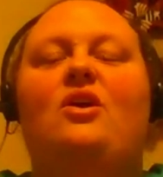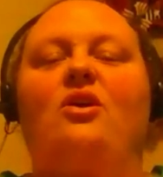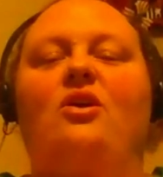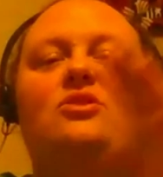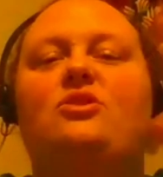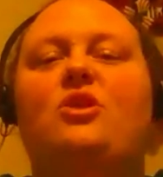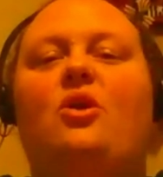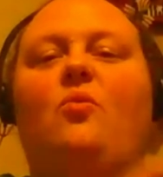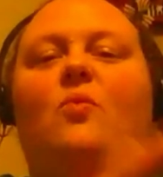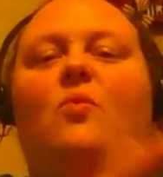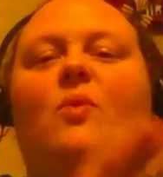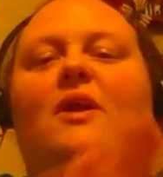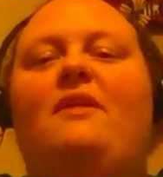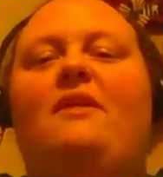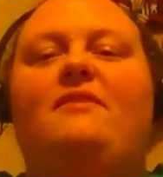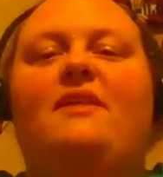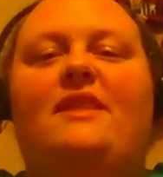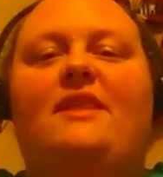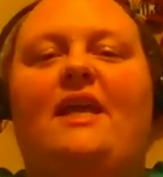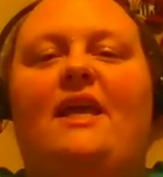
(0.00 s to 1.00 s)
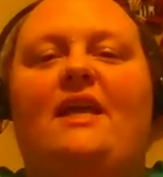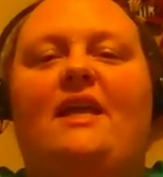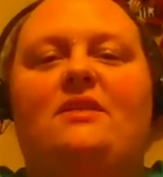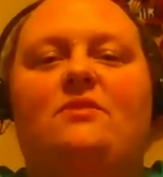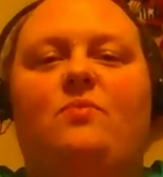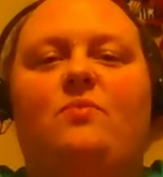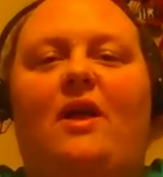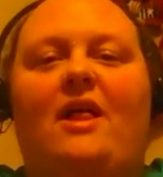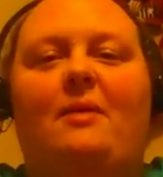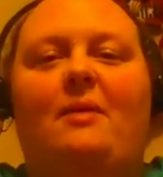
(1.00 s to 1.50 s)
So one of the
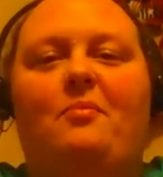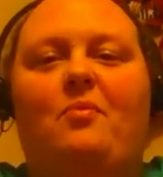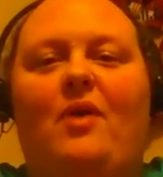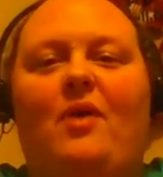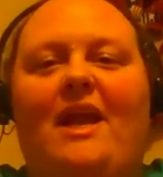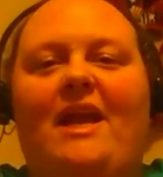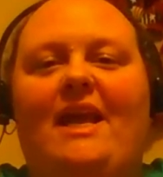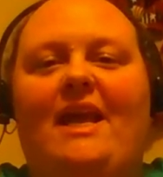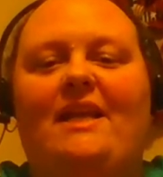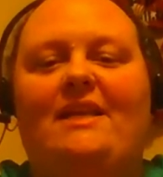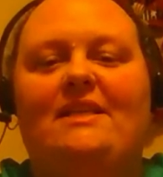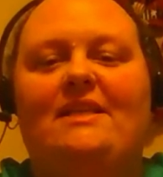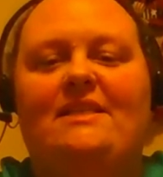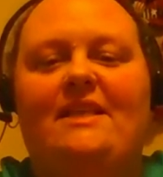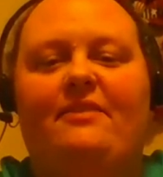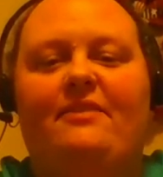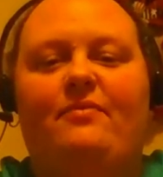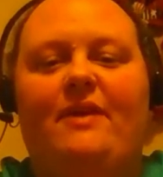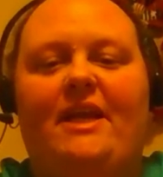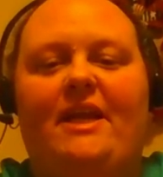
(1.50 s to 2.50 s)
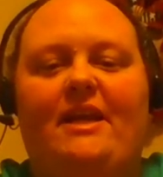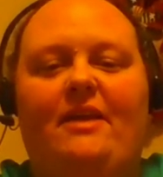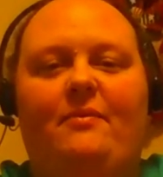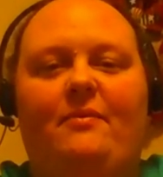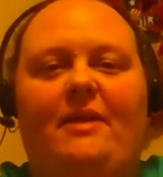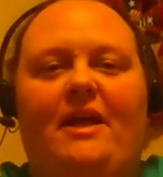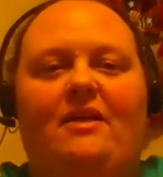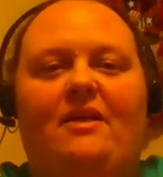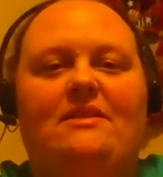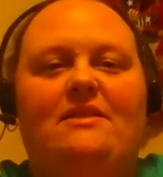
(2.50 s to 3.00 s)
things while I'm waiting to see if we get
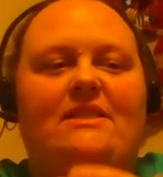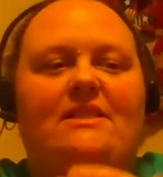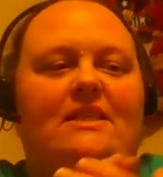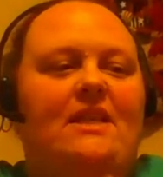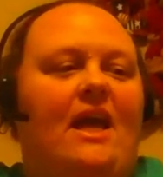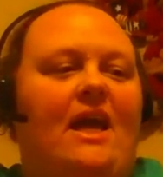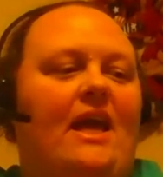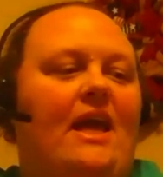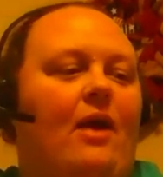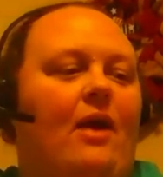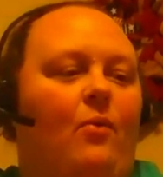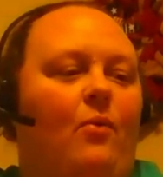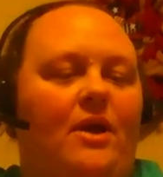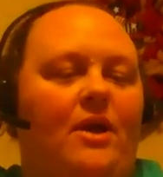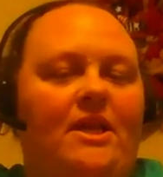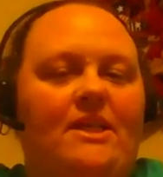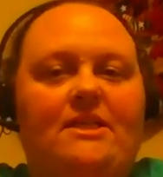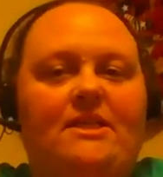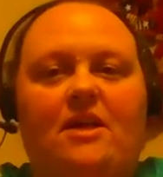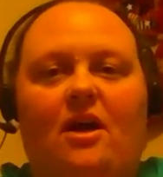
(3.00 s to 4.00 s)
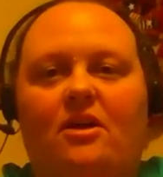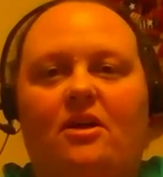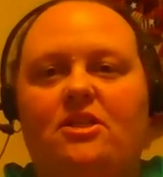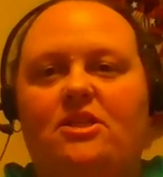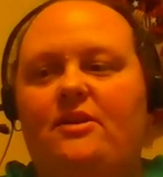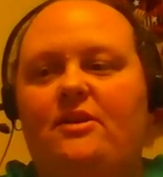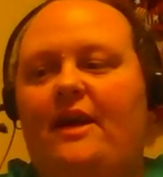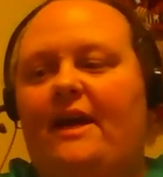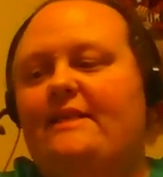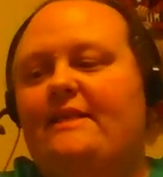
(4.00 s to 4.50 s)
anyone else tonight, I wanted to talk
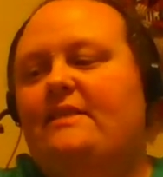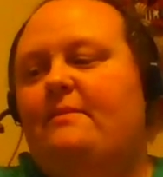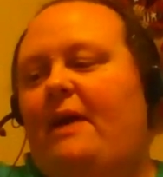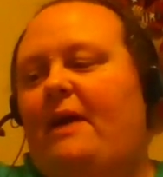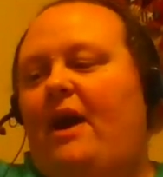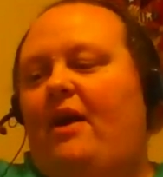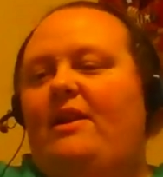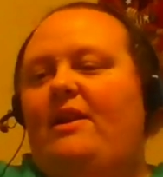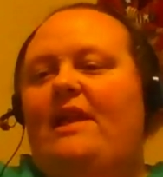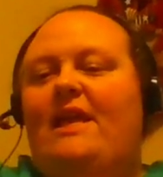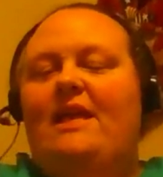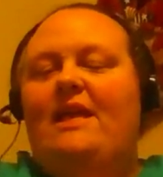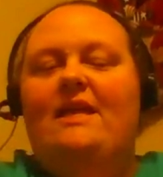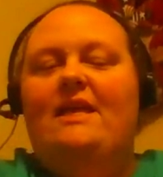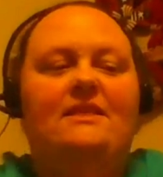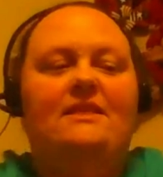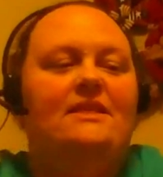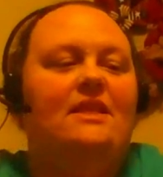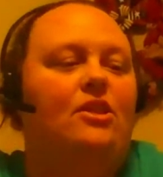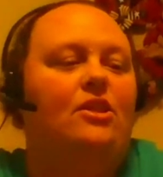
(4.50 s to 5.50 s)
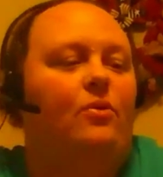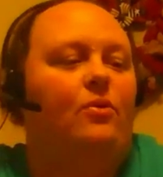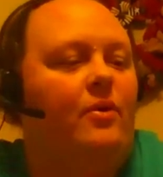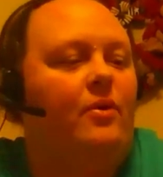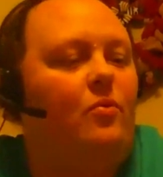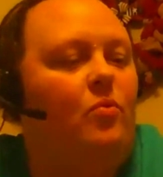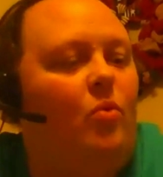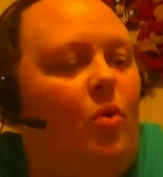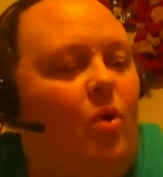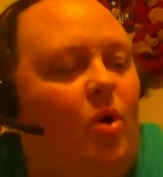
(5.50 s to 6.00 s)
to you guys about is the
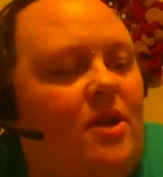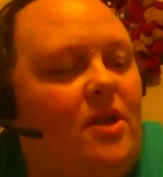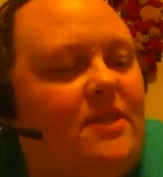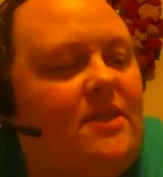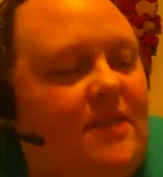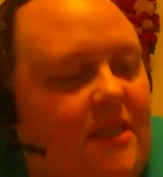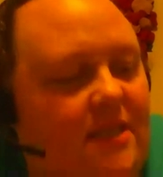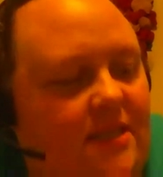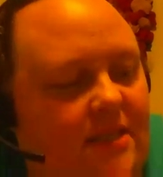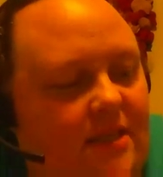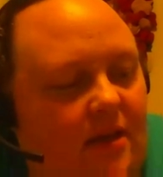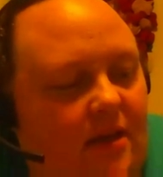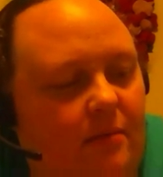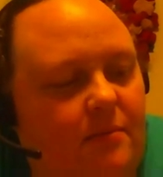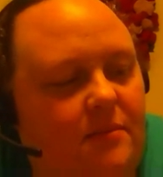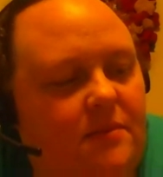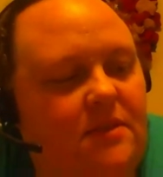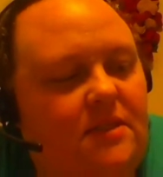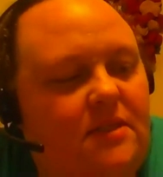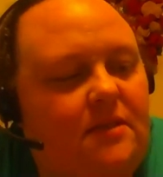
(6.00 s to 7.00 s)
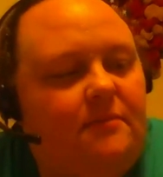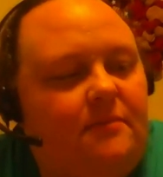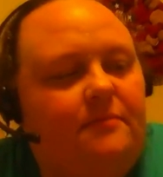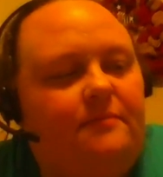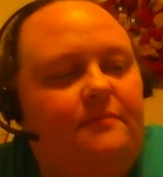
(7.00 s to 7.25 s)
reward systems.